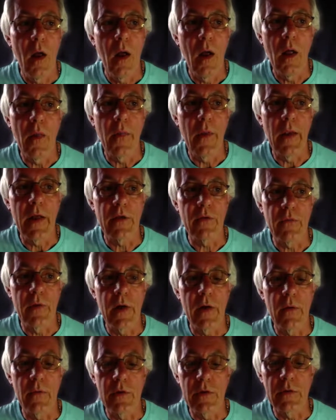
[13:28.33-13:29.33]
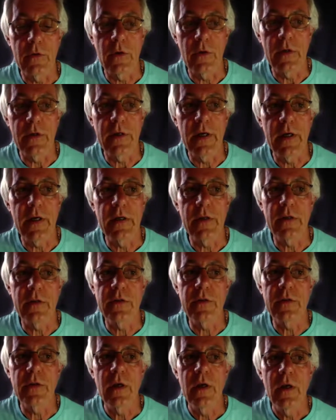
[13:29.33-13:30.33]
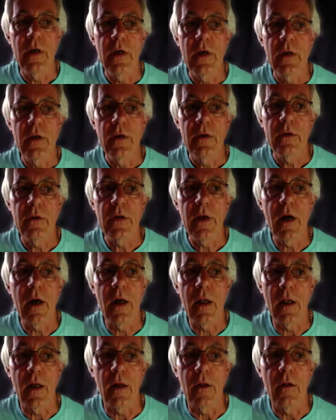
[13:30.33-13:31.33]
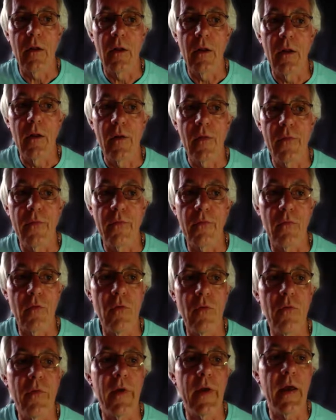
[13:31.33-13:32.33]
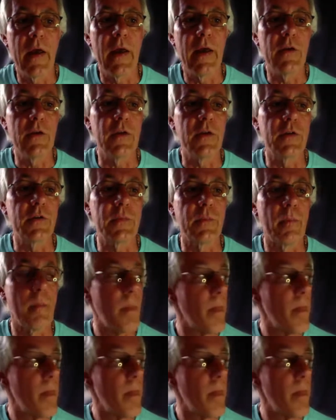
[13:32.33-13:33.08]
And the next round is going to take us to Carlisle, through the ages.